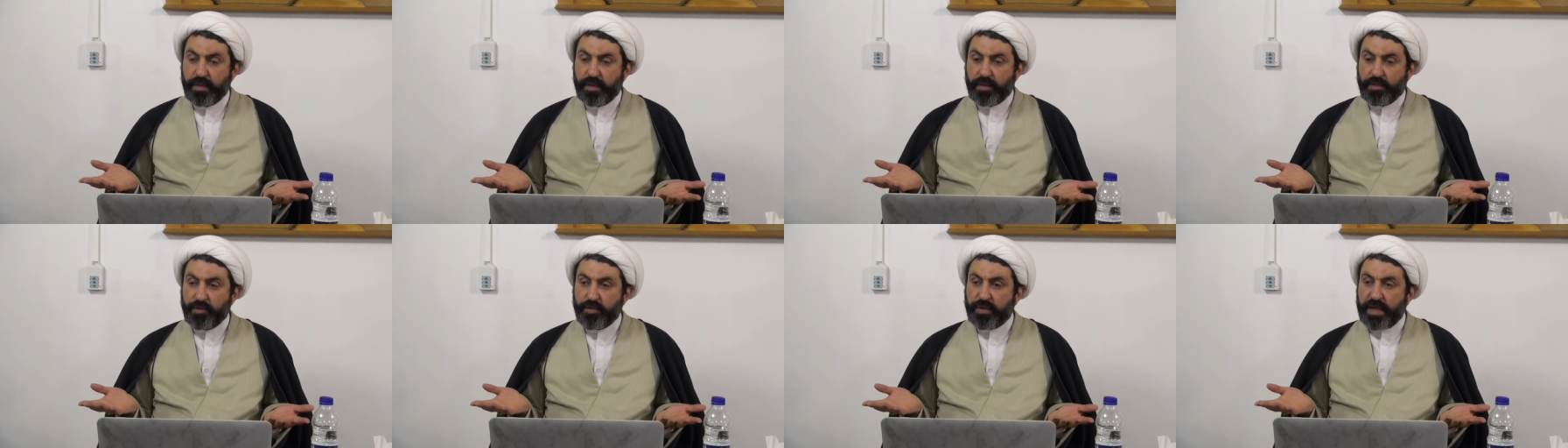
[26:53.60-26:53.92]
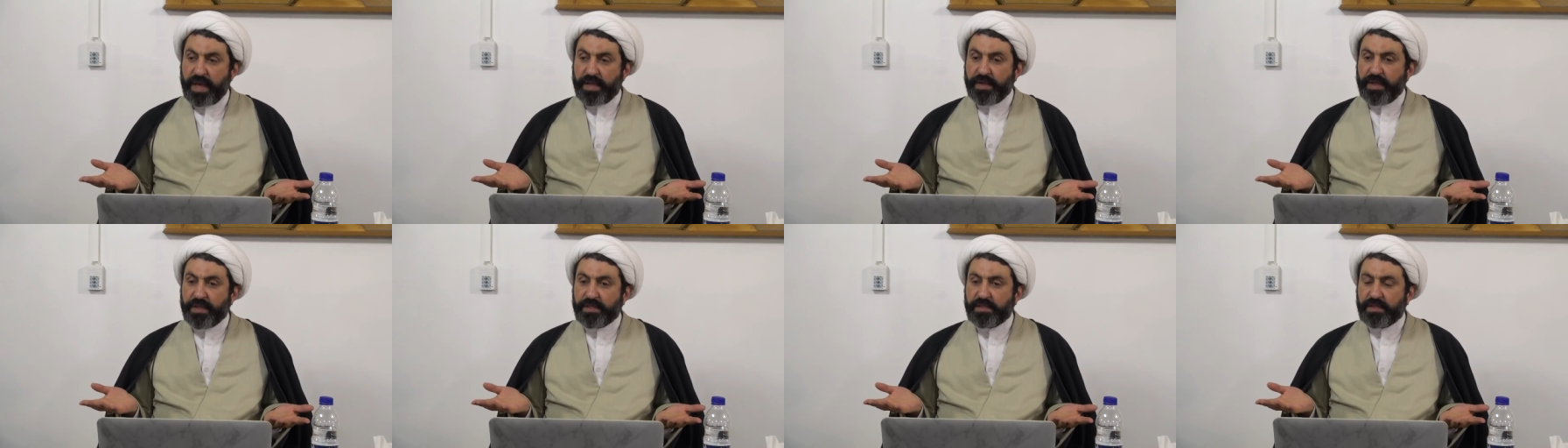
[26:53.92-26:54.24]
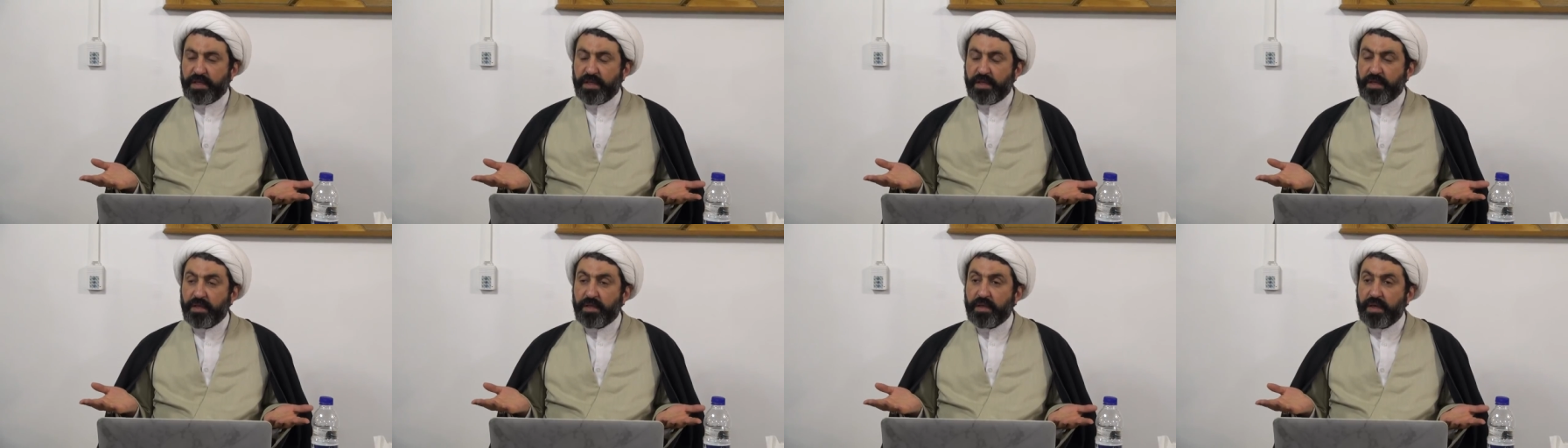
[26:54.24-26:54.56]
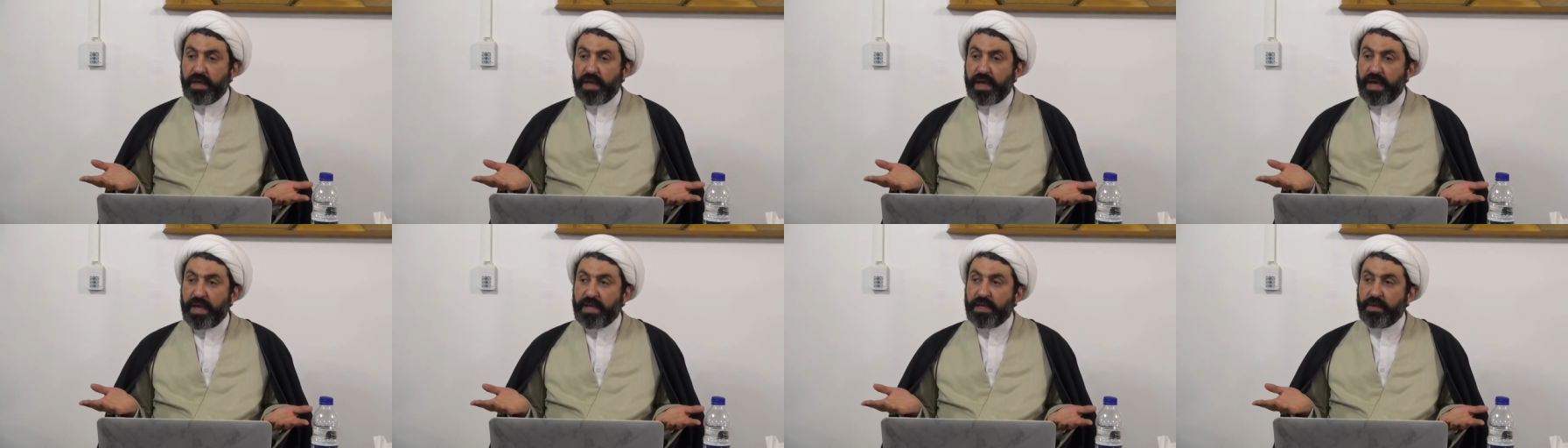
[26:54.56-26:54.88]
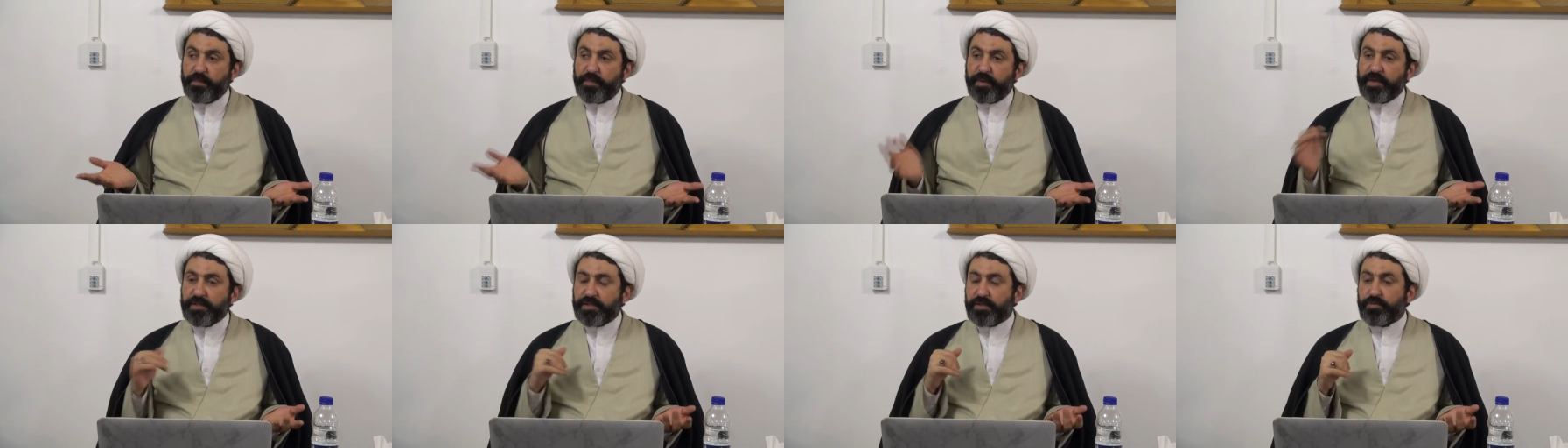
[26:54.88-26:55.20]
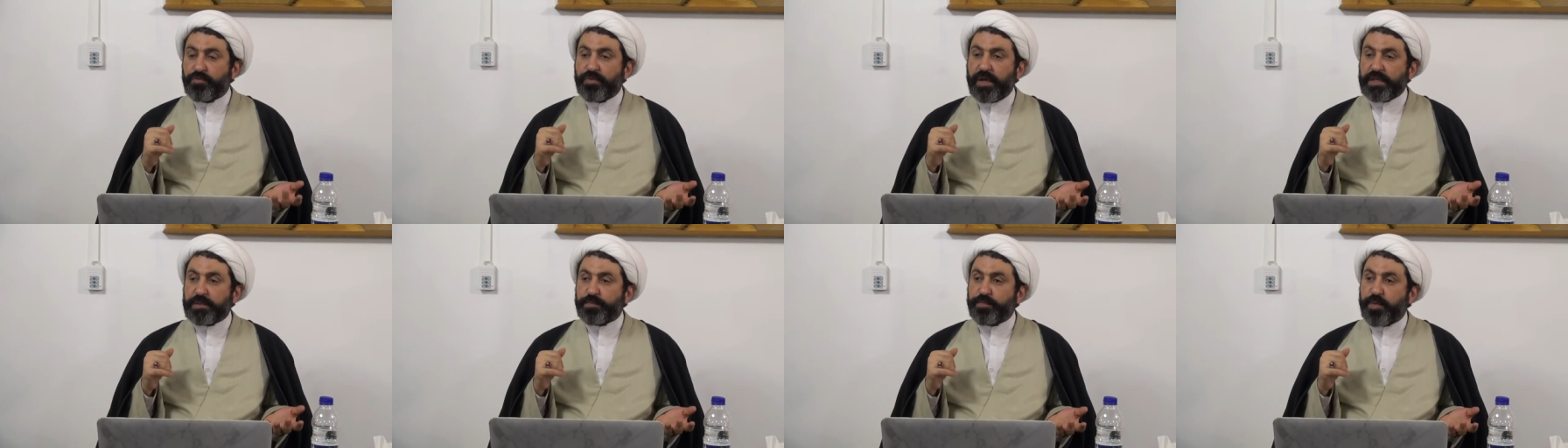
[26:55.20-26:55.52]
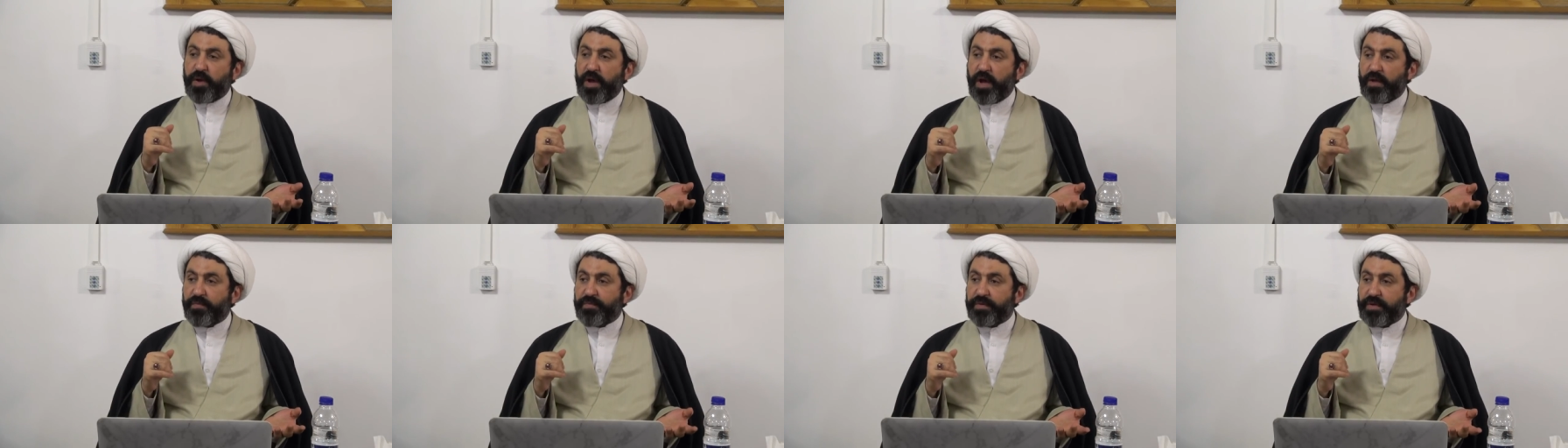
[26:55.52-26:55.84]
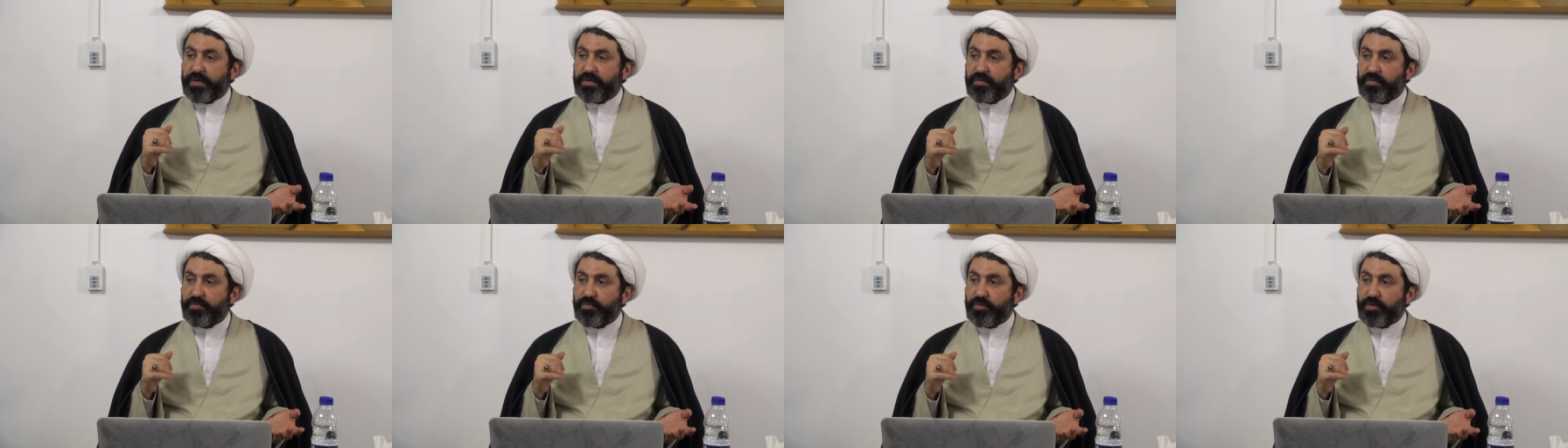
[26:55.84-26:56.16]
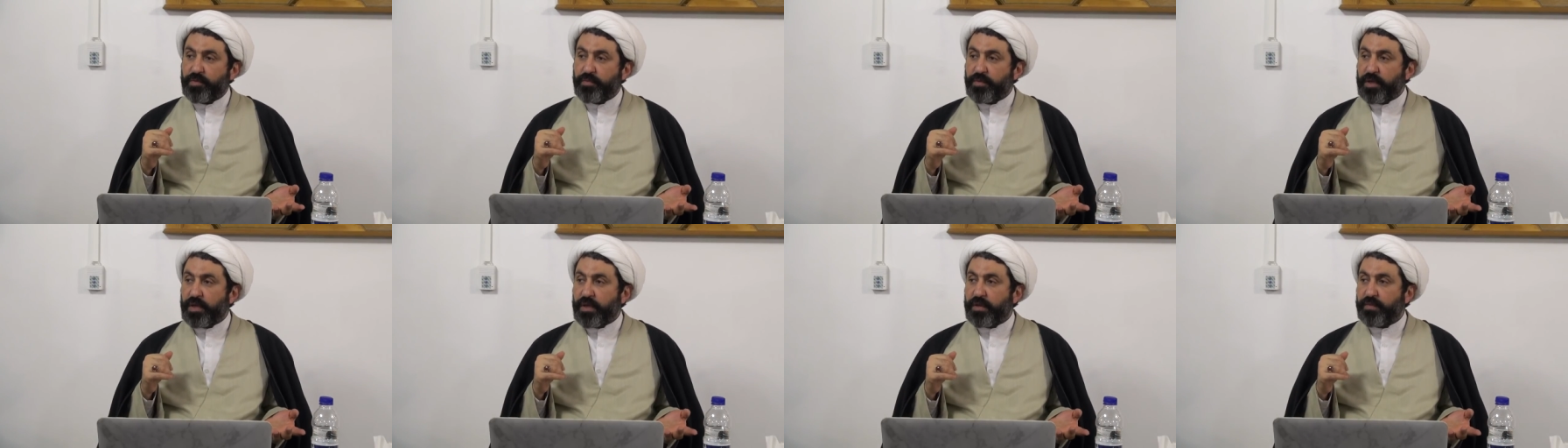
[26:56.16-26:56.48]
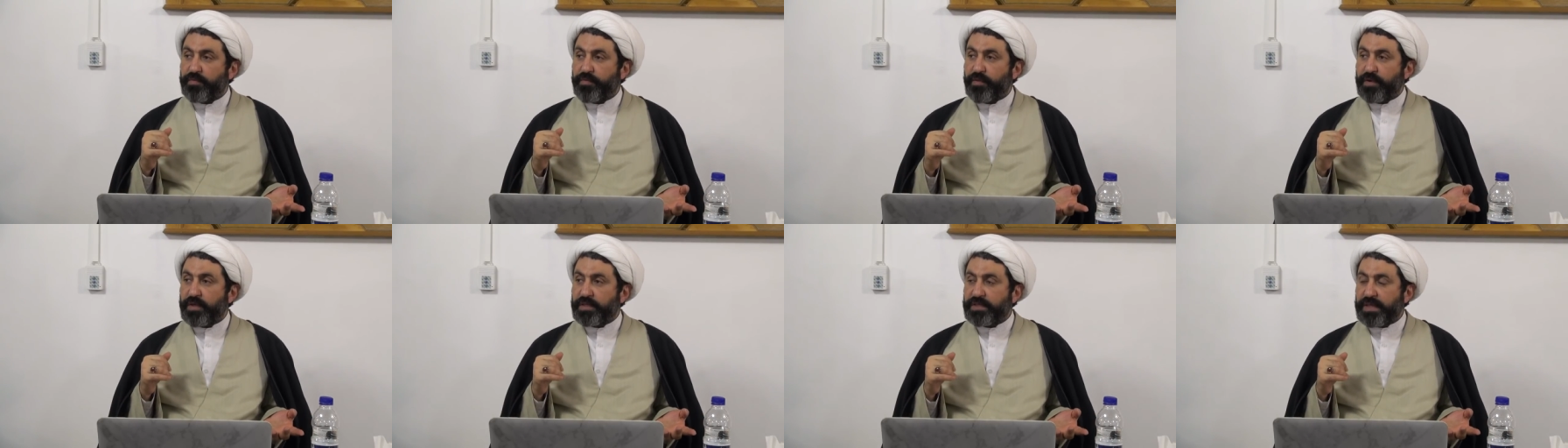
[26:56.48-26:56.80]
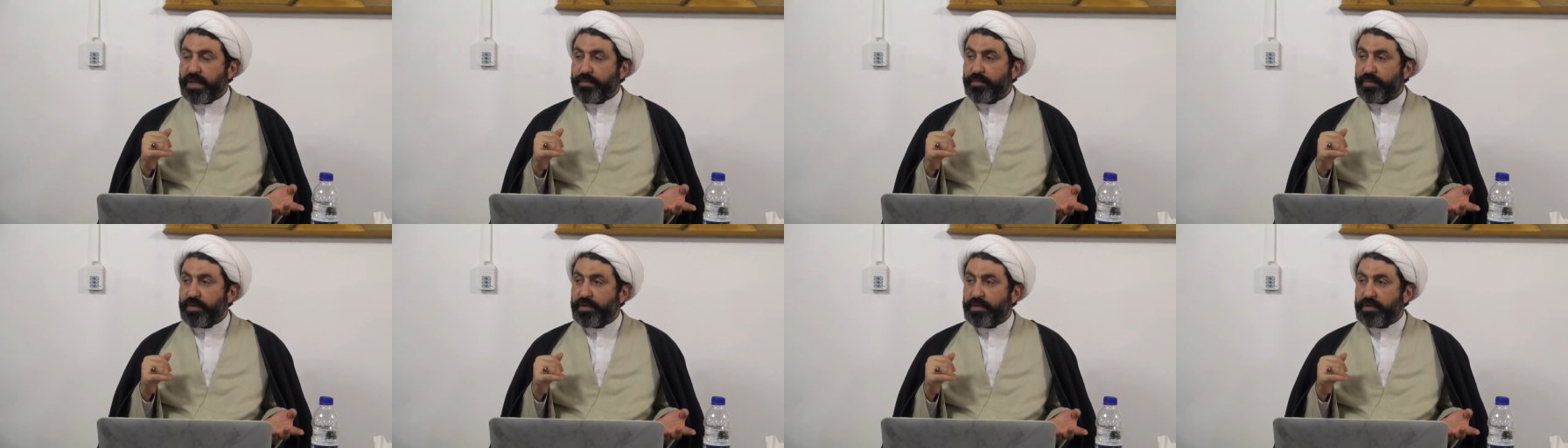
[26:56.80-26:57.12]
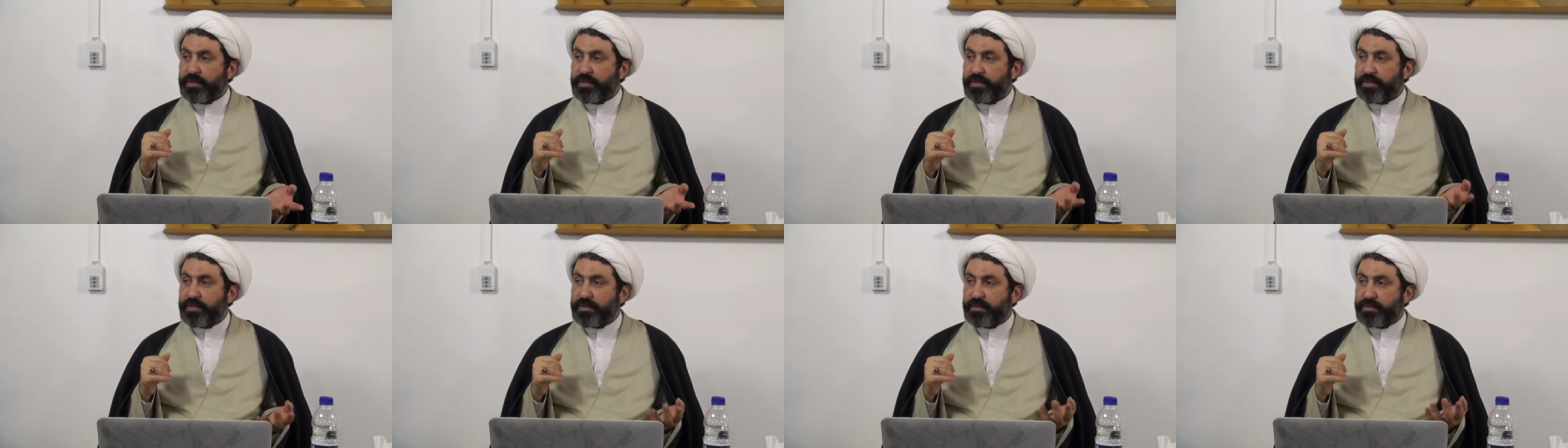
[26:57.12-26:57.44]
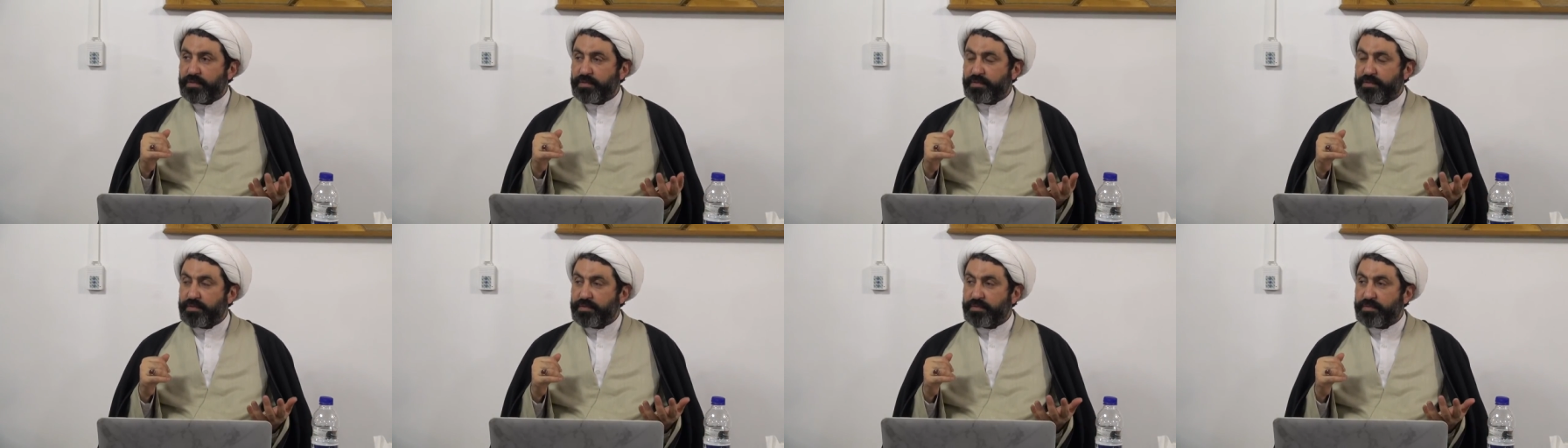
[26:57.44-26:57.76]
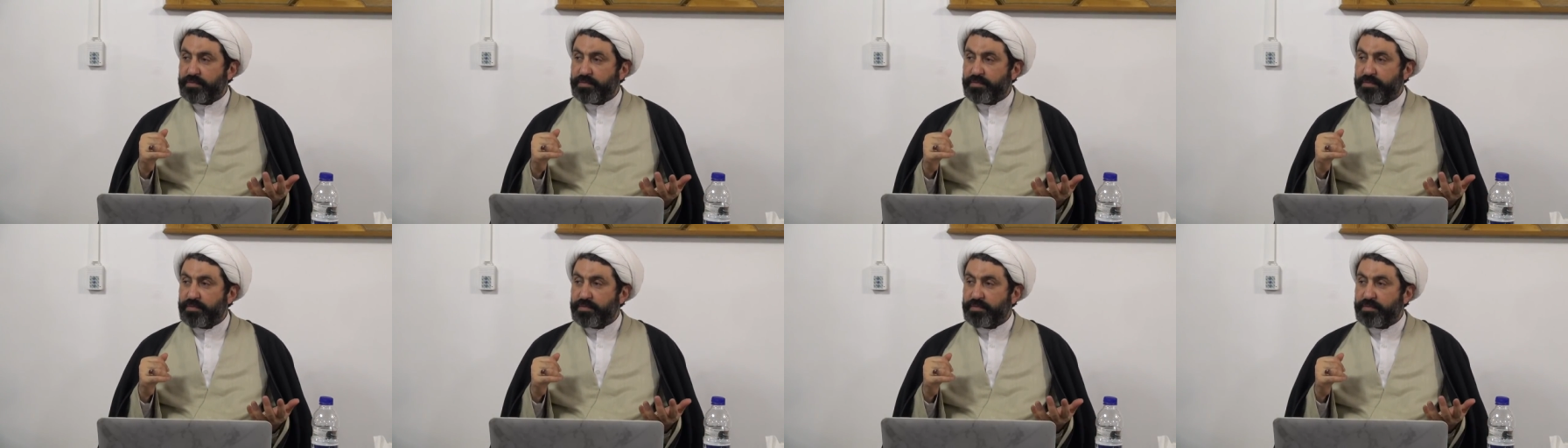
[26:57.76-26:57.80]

You cannot say any person who has power would be, for example, uh,